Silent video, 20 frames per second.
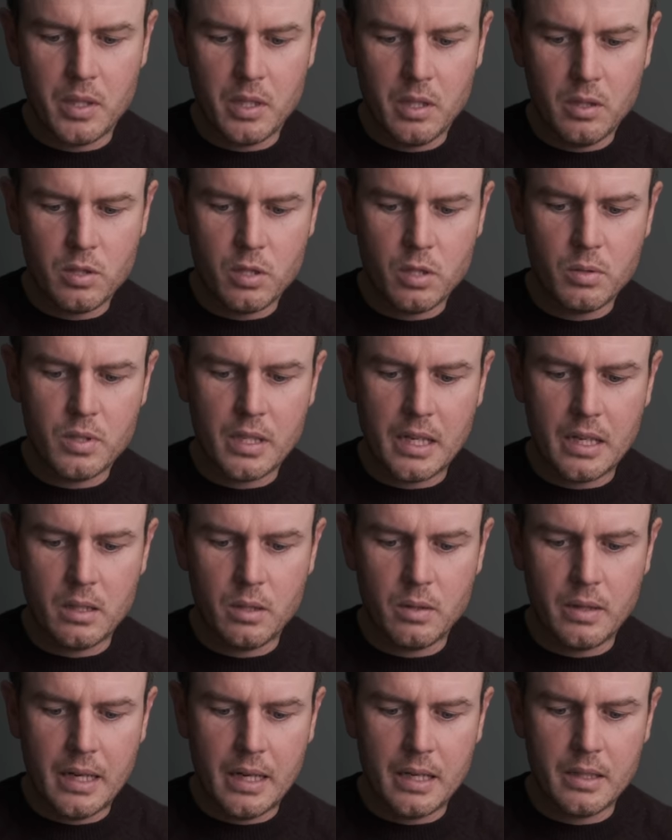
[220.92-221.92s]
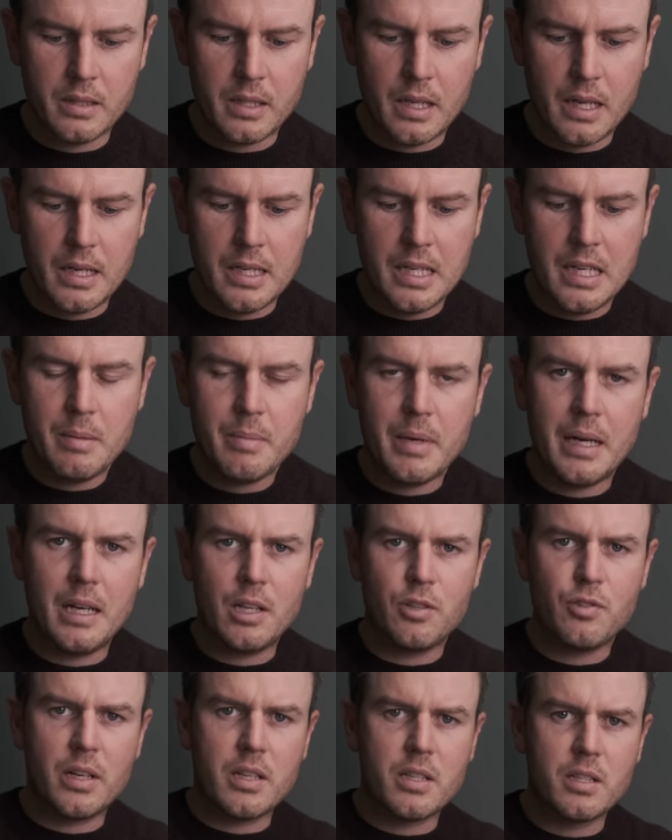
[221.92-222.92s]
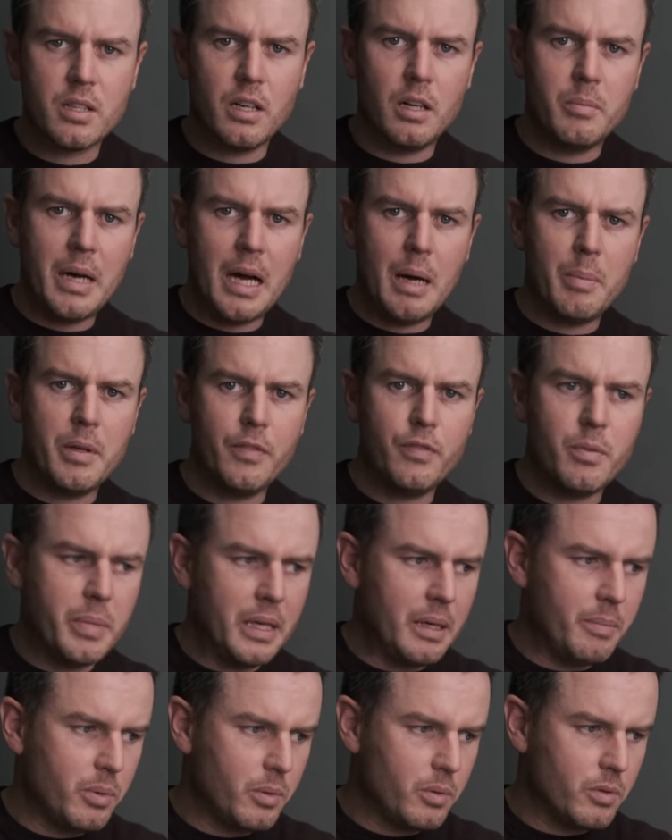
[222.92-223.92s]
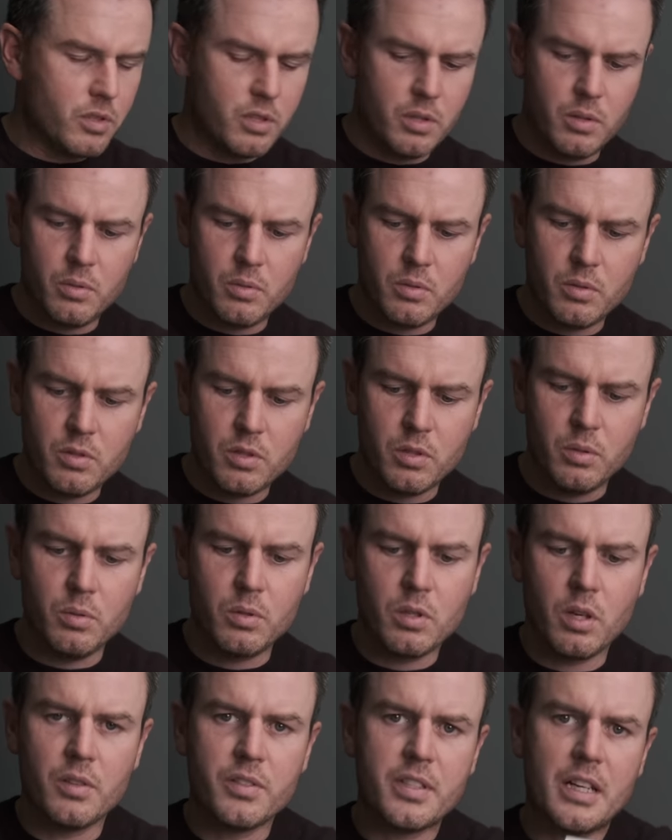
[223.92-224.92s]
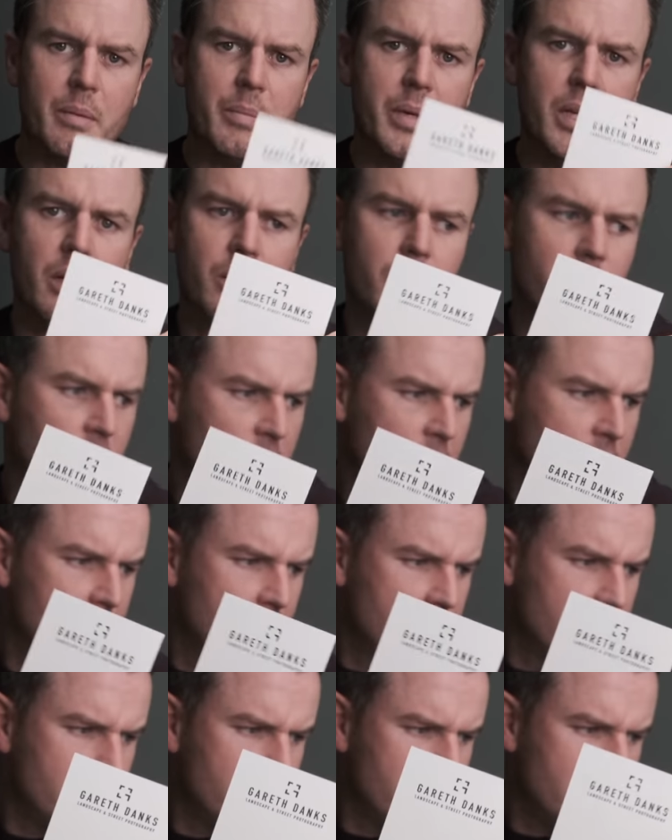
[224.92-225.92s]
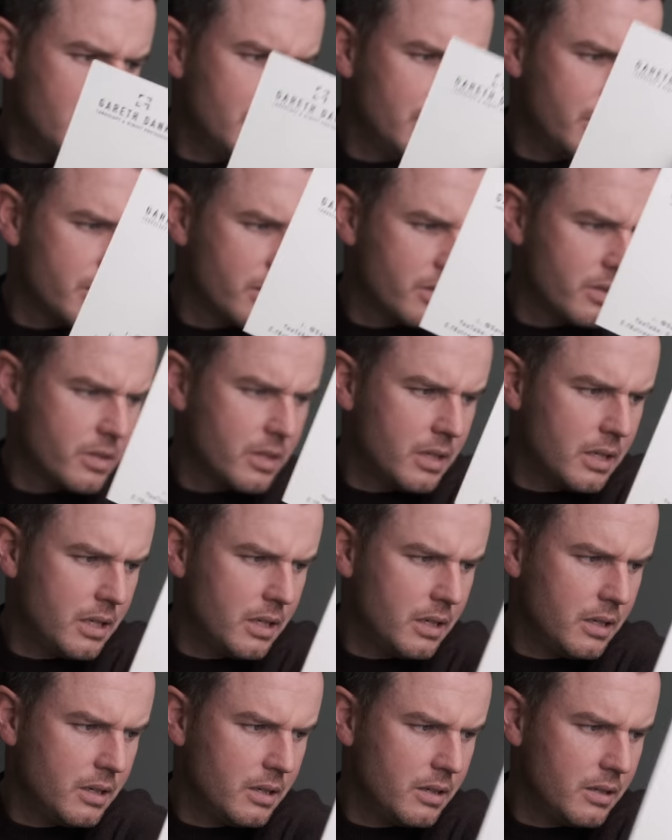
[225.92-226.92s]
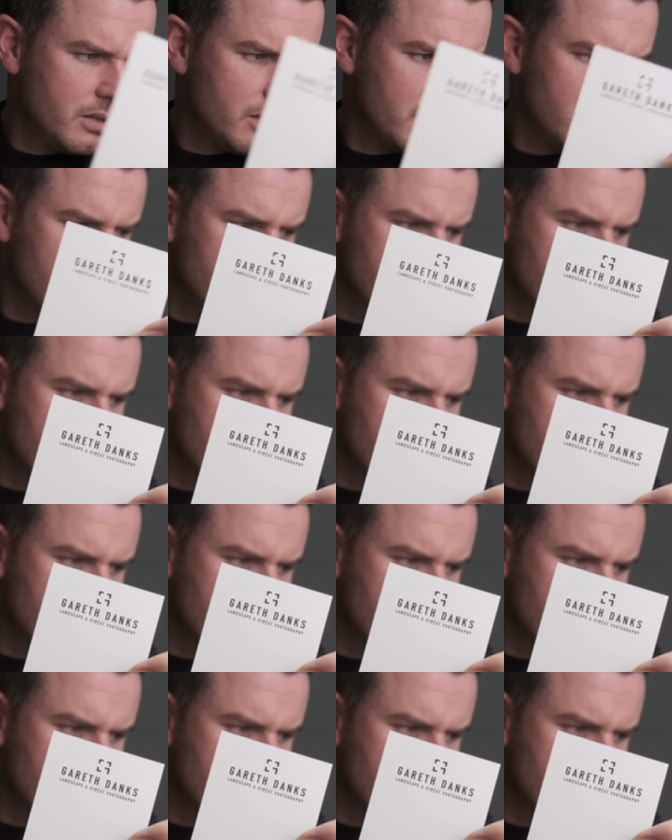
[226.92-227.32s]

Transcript: YouTube channel, and an email address that I'm happy for people to to contact me on. While well, you can see, is it